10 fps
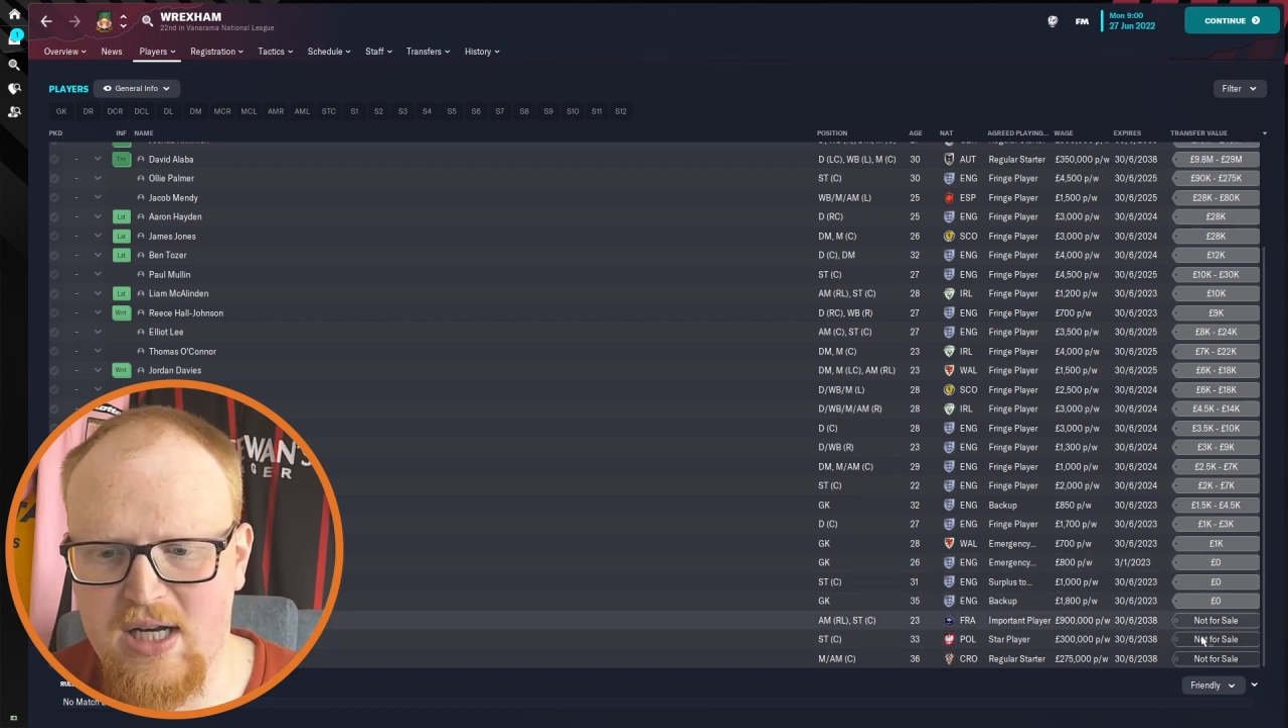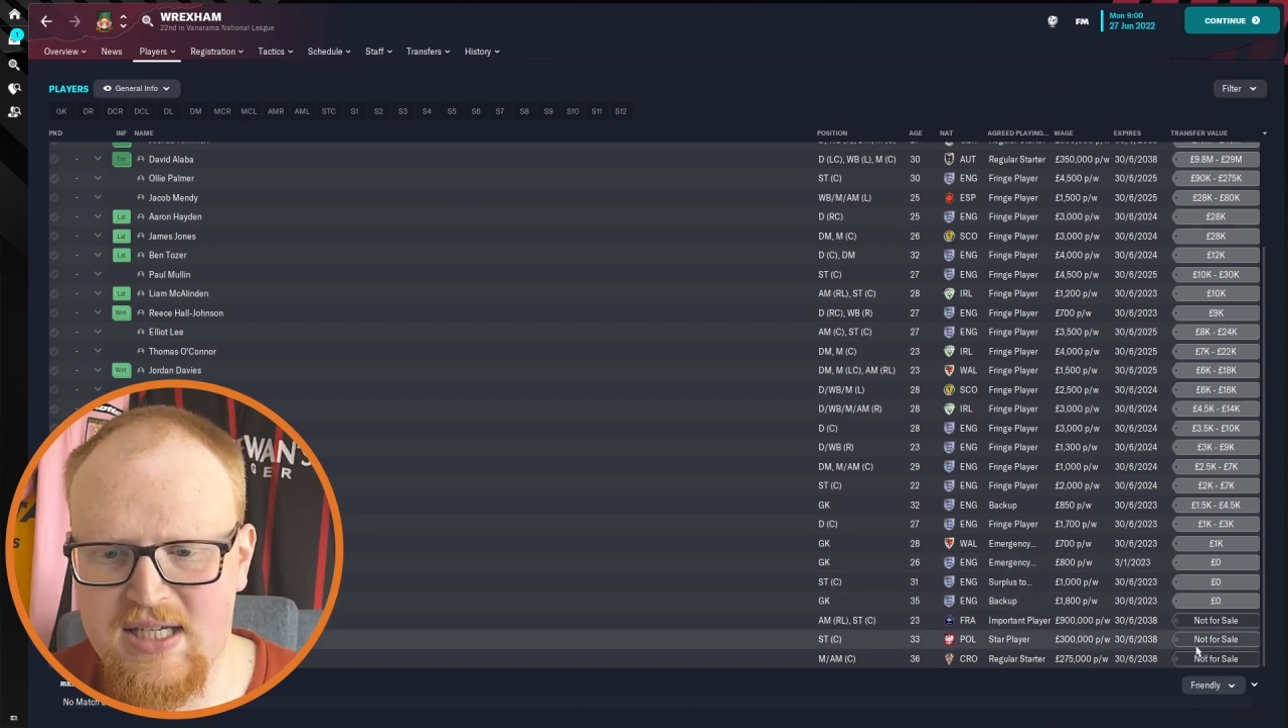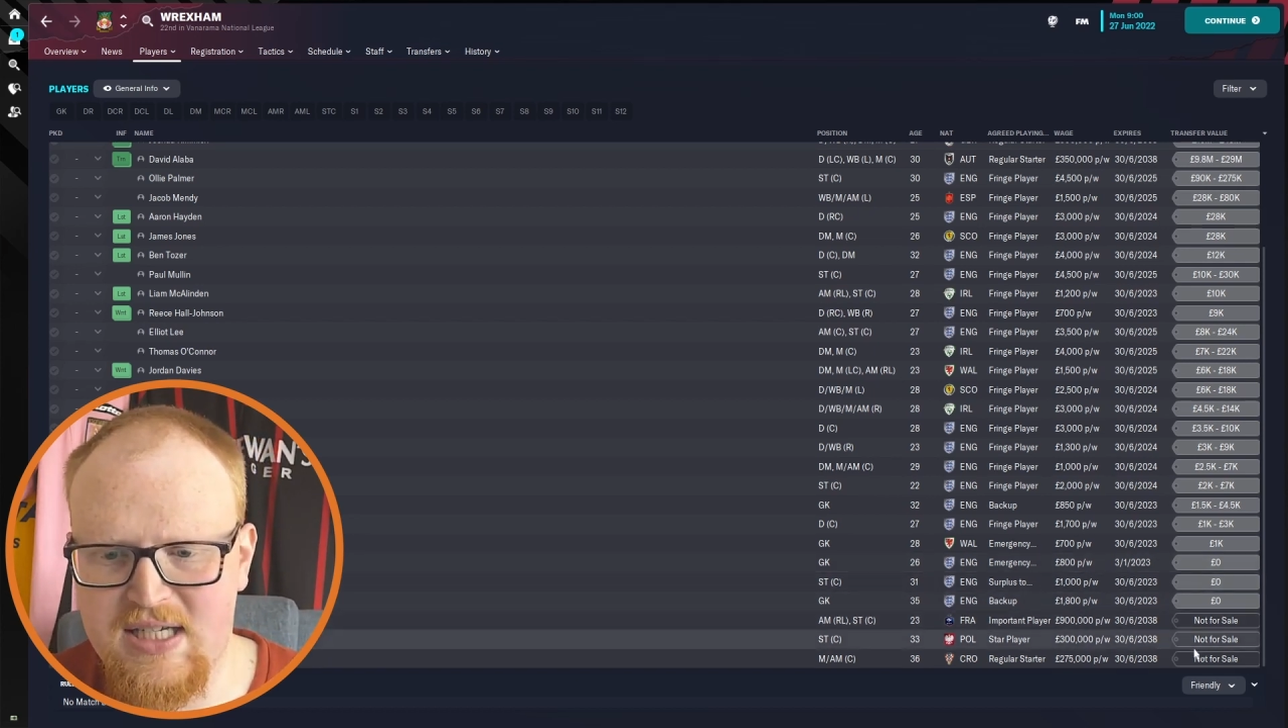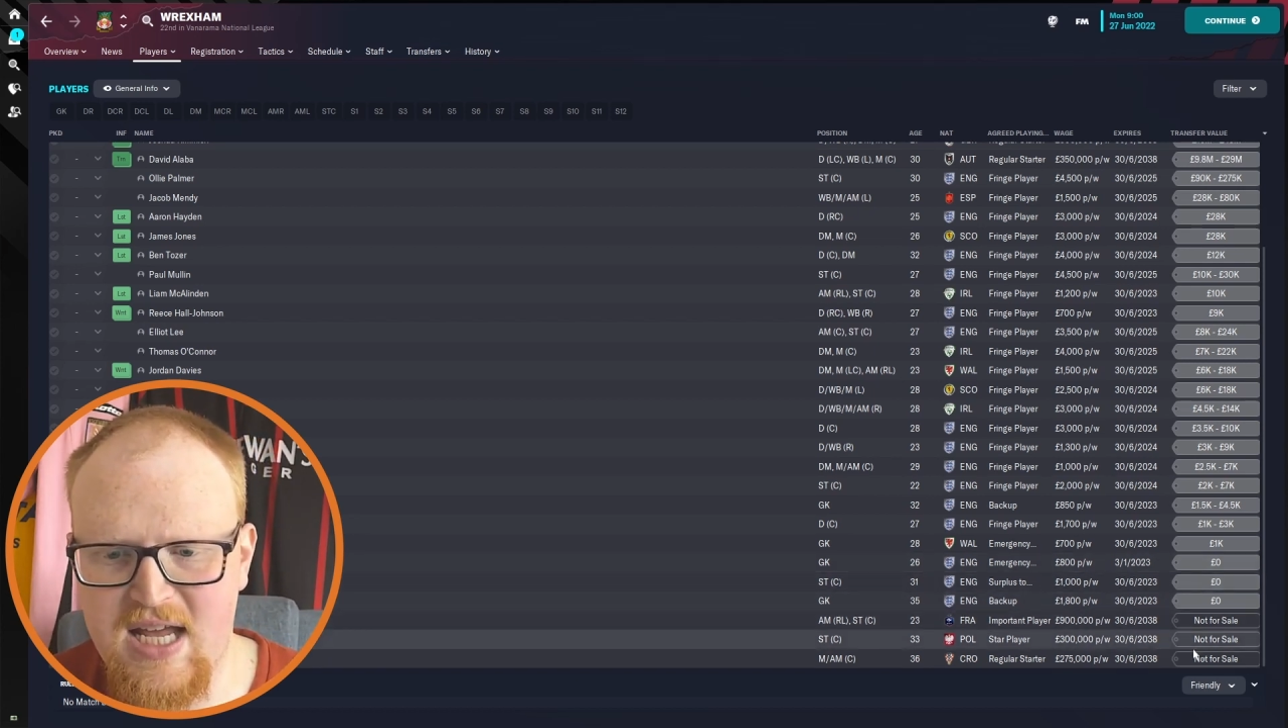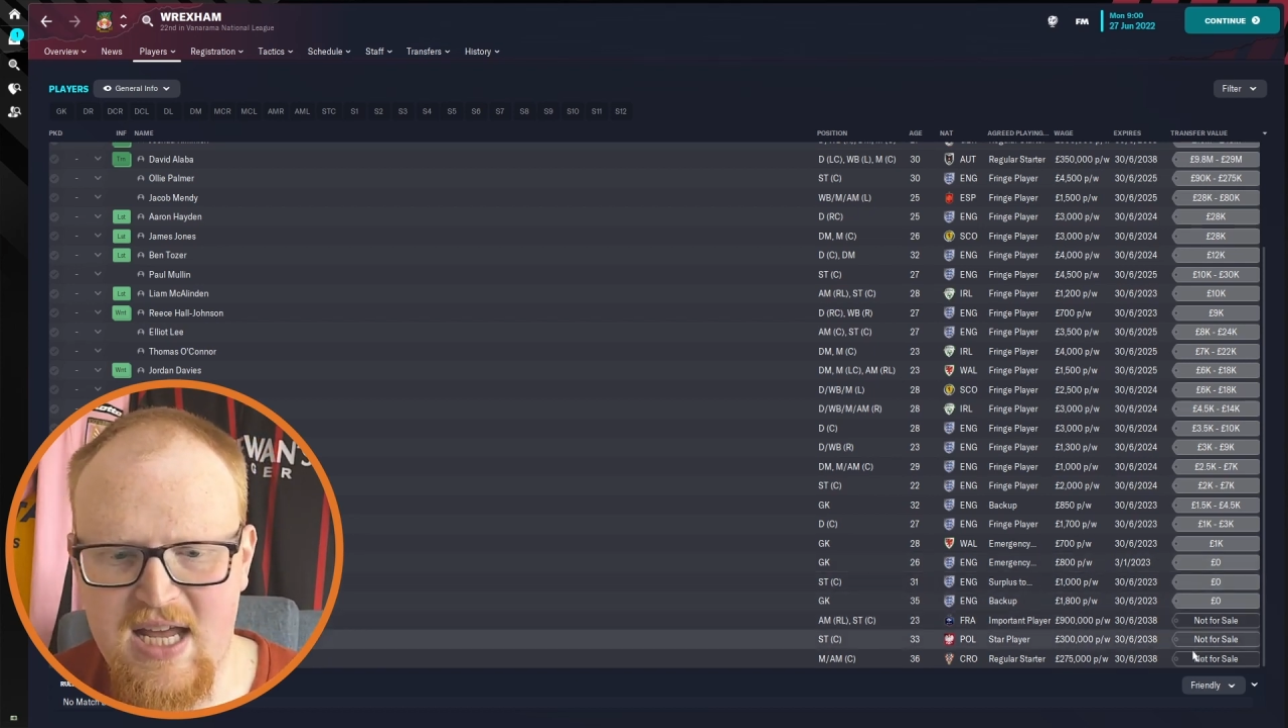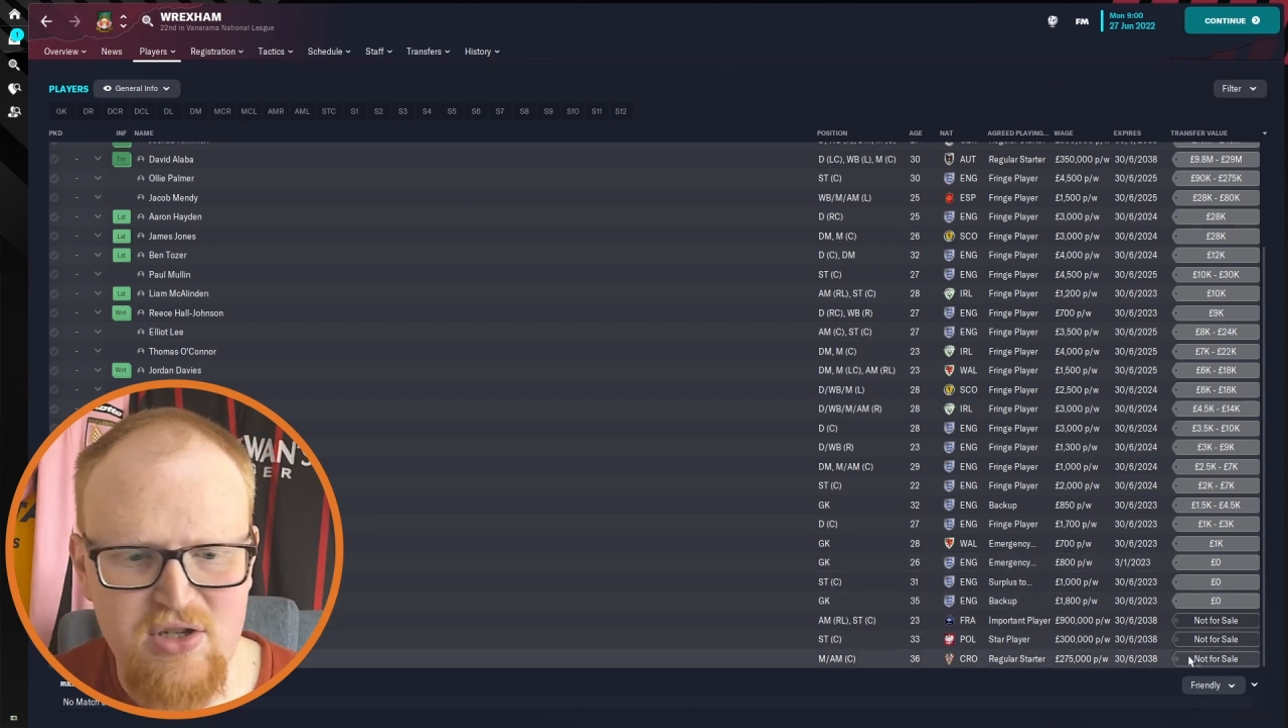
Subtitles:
list here.